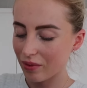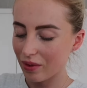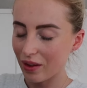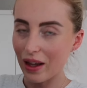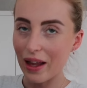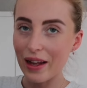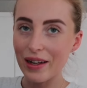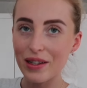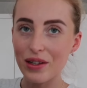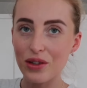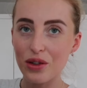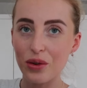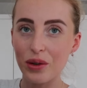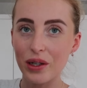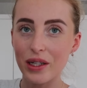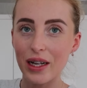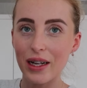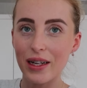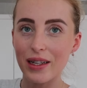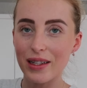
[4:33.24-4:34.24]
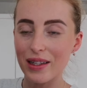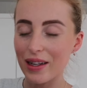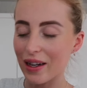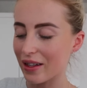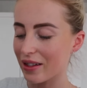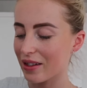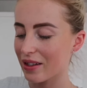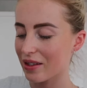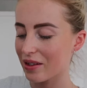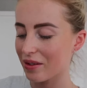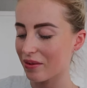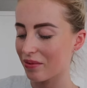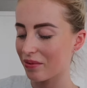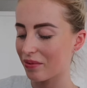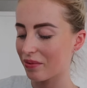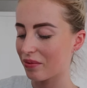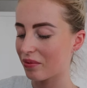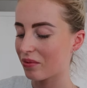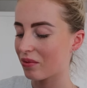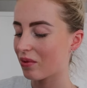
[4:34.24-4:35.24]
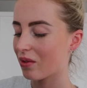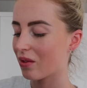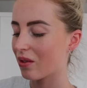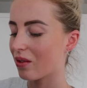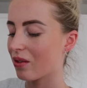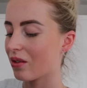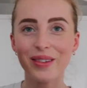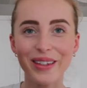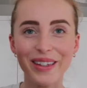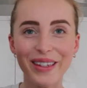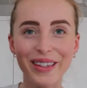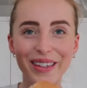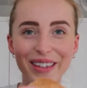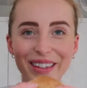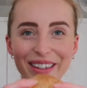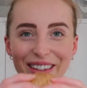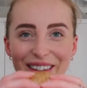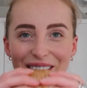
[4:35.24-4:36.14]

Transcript: Let's do a taste test. Hi Ella. Yeah.